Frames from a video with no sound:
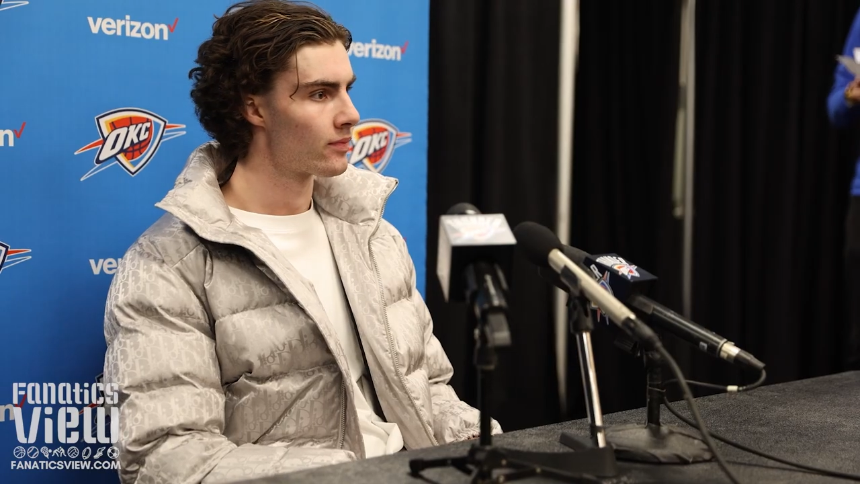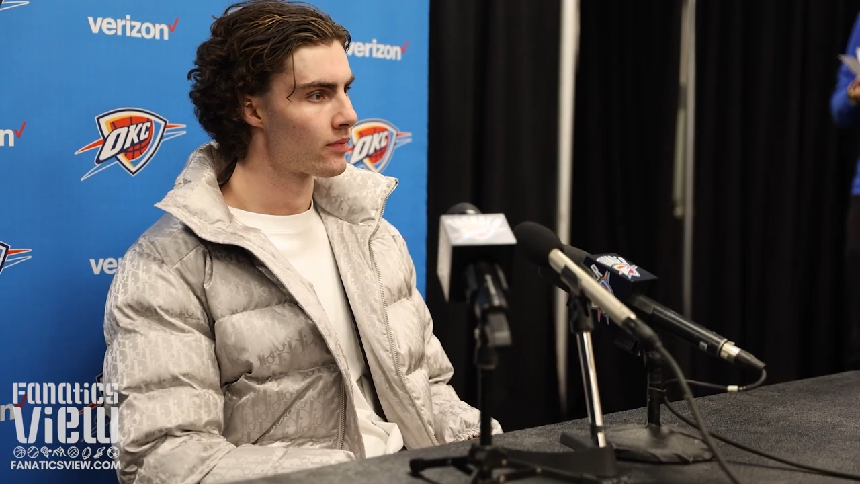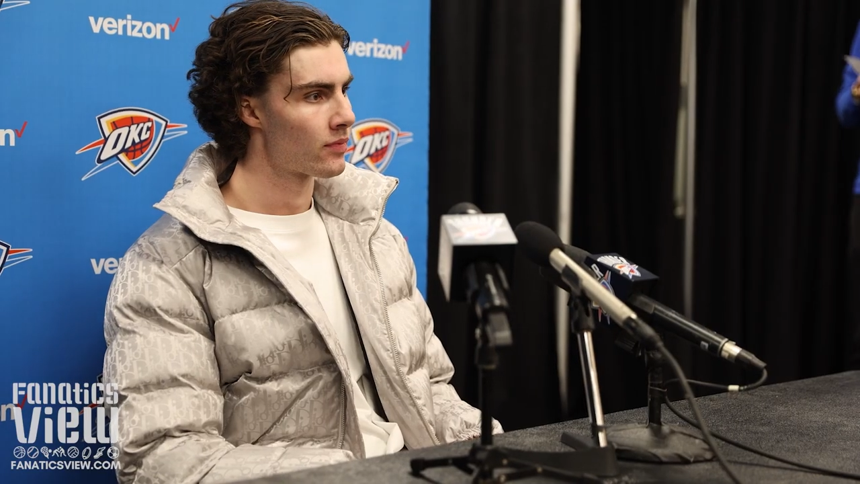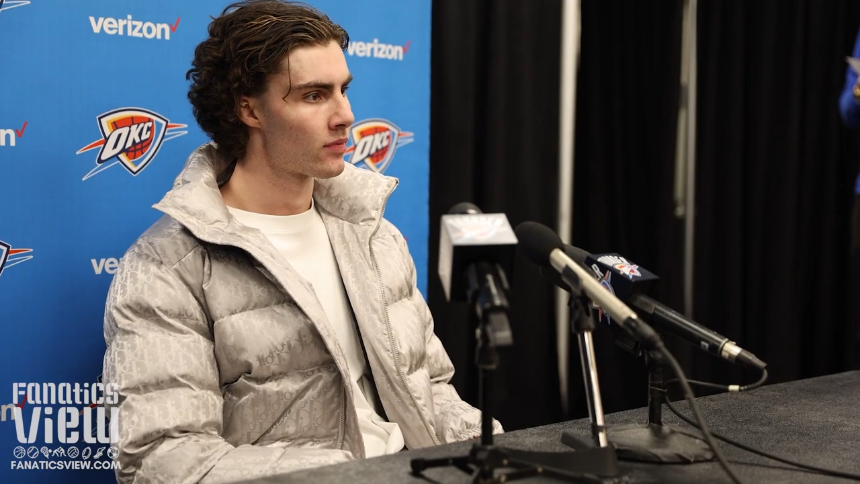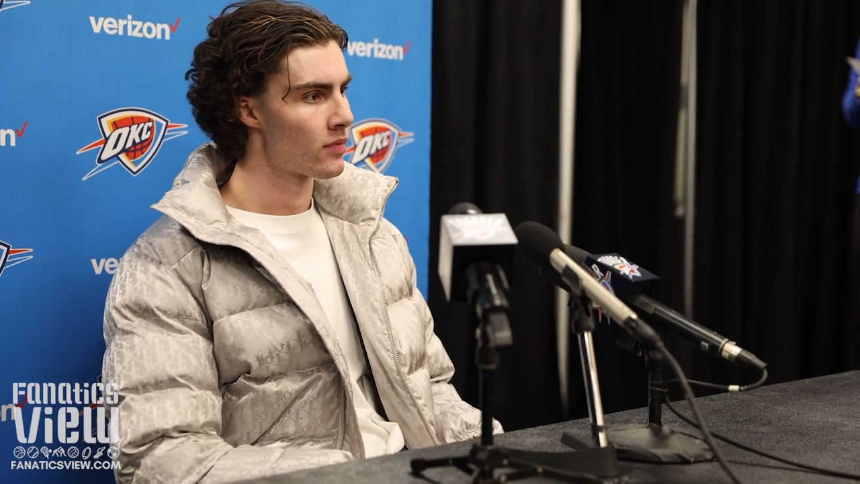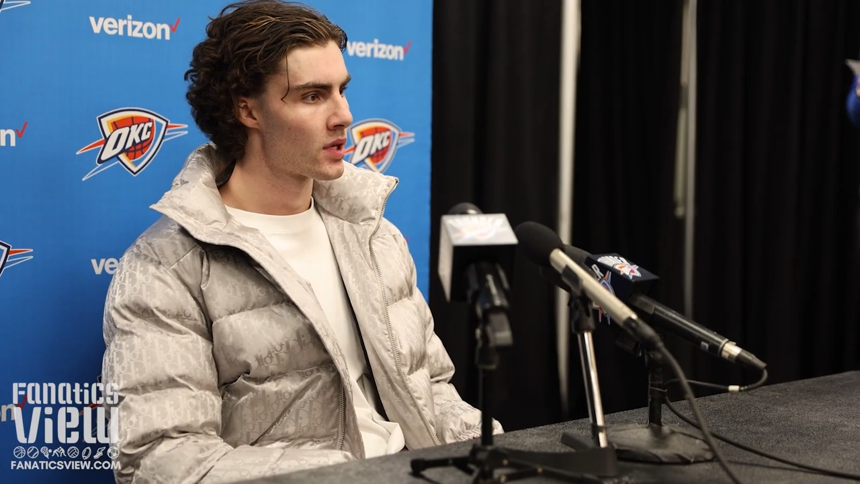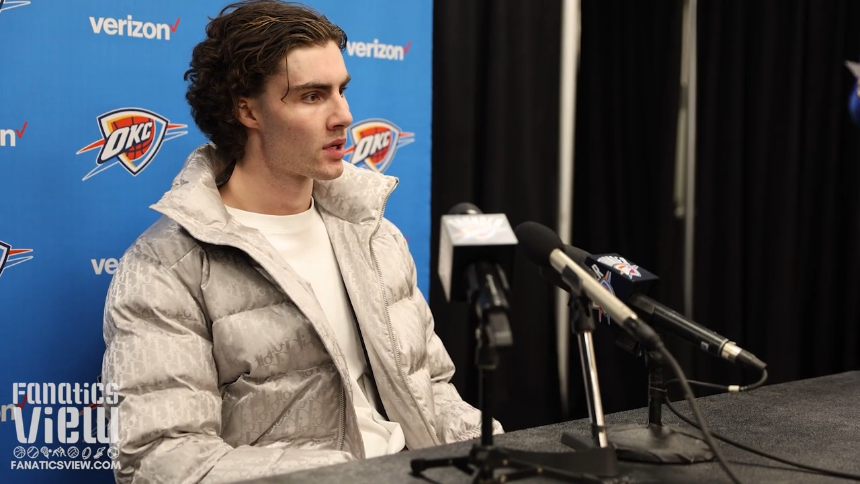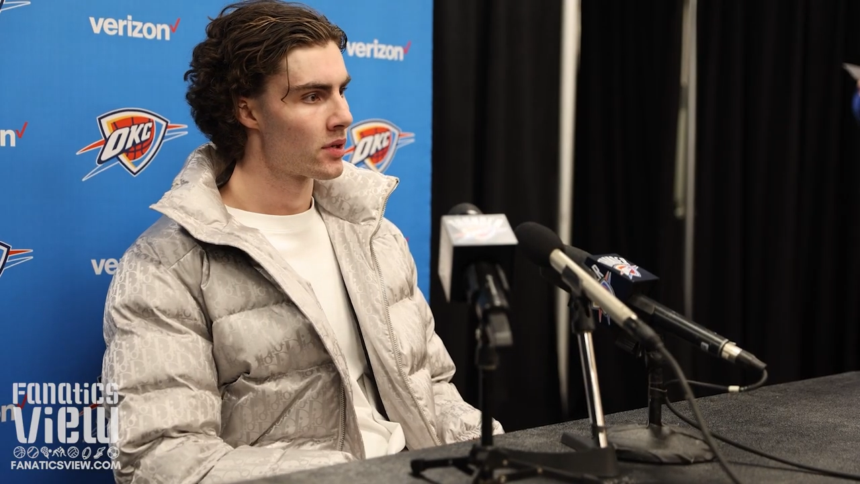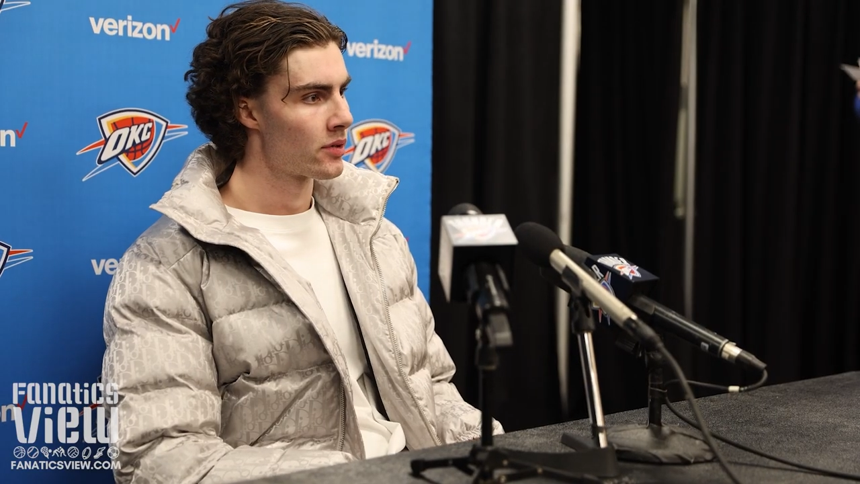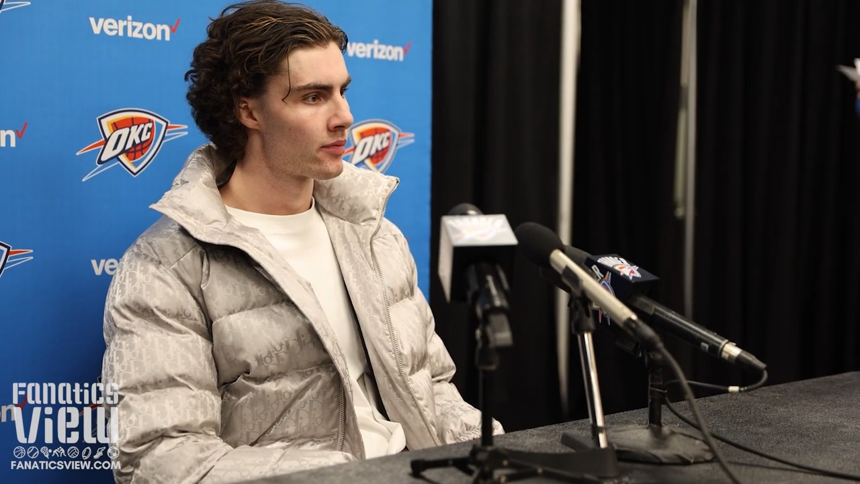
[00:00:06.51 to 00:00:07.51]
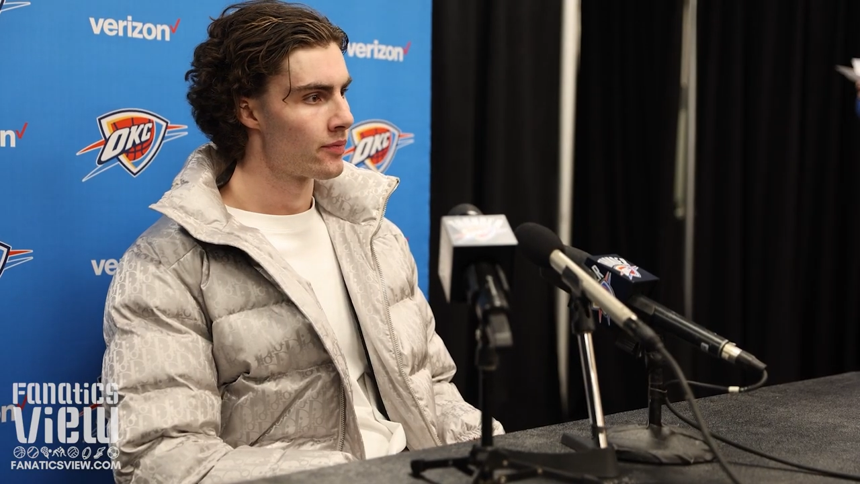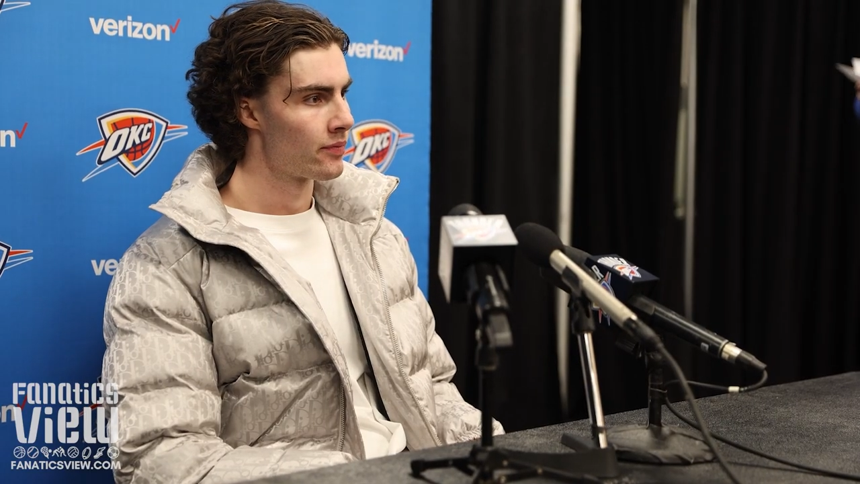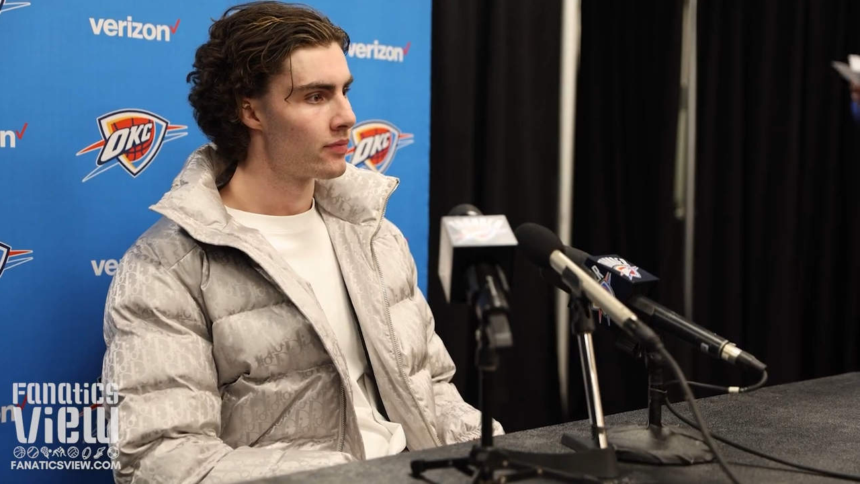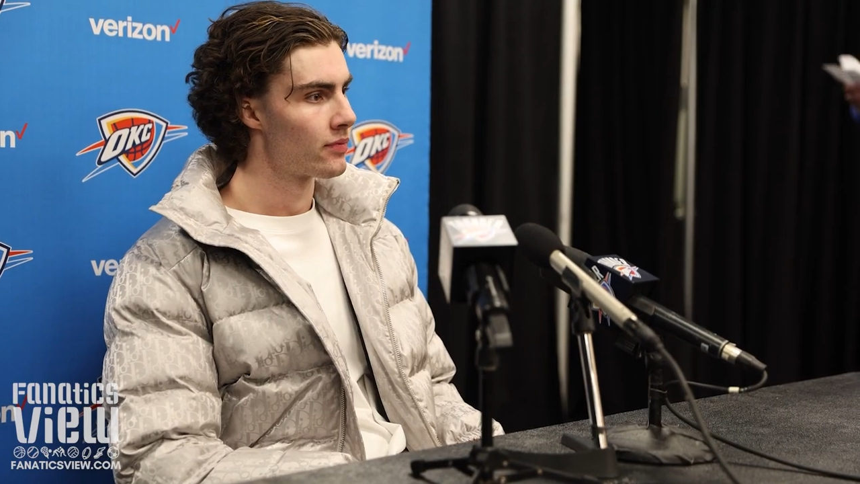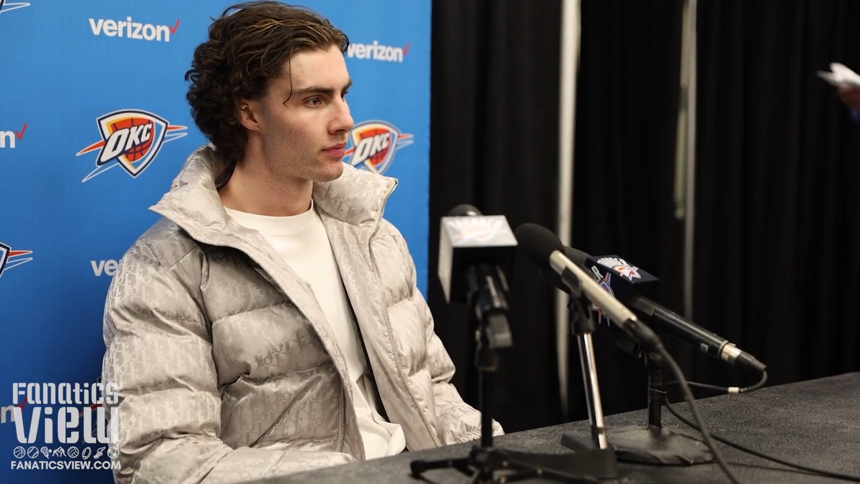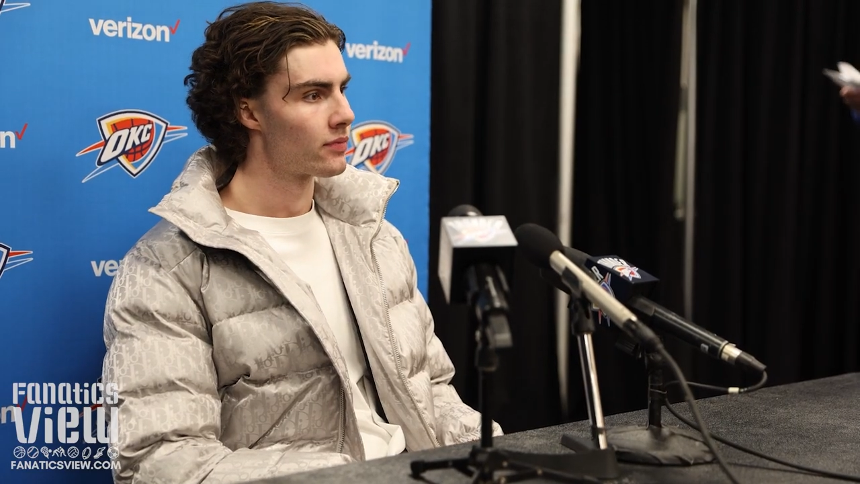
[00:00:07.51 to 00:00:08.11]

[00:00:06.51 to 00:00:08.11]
another fun night inside of